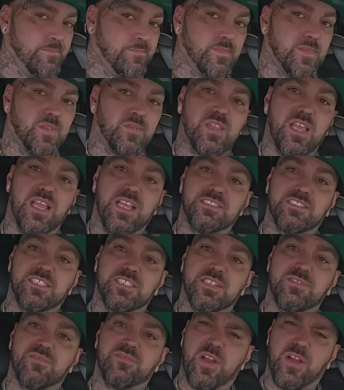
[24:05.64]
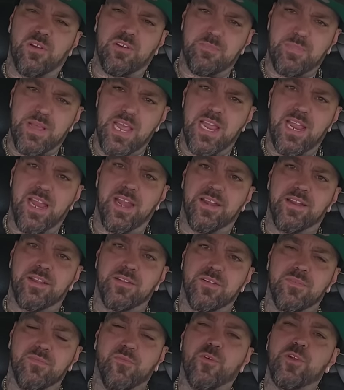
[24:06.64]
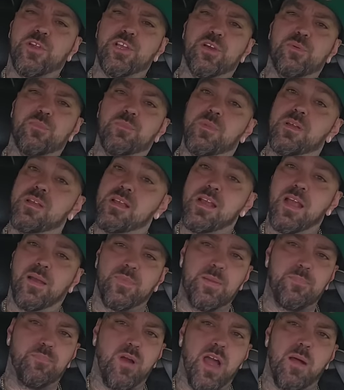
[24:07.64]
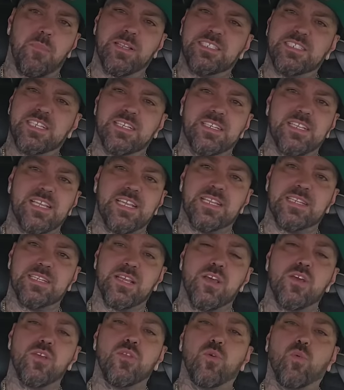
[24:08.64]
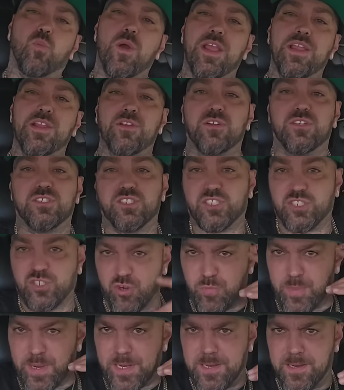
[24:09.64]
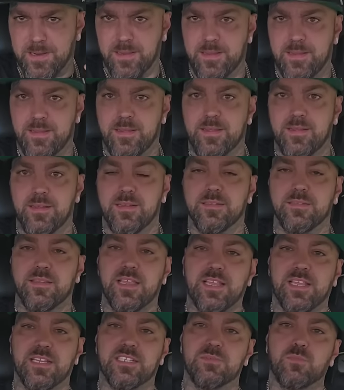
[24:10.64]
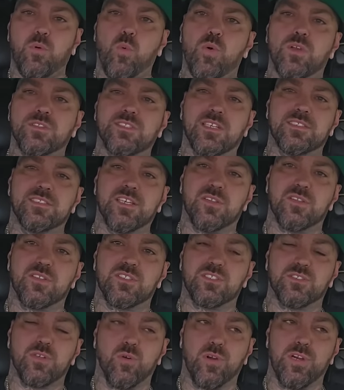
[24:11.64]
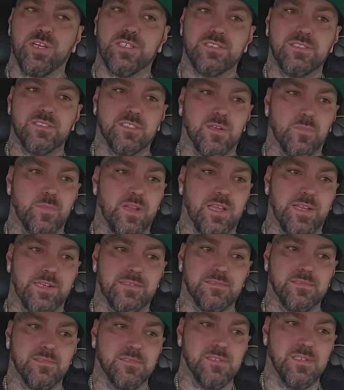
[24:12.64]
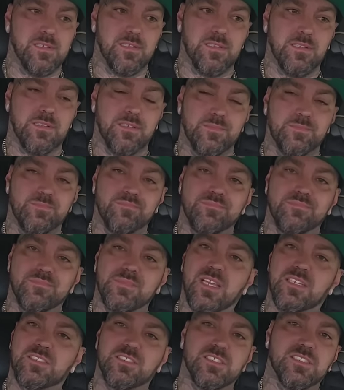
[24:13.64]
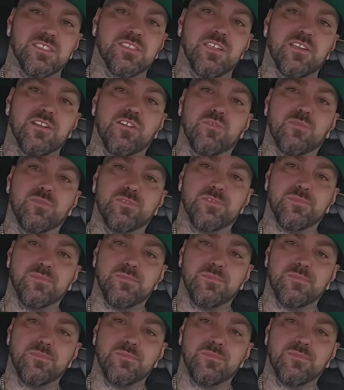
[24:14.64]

And things ended very bad for him. And they probably didn't end the way you're assuming they ended. But once I tell the story, you're going to be like, that's just terrible.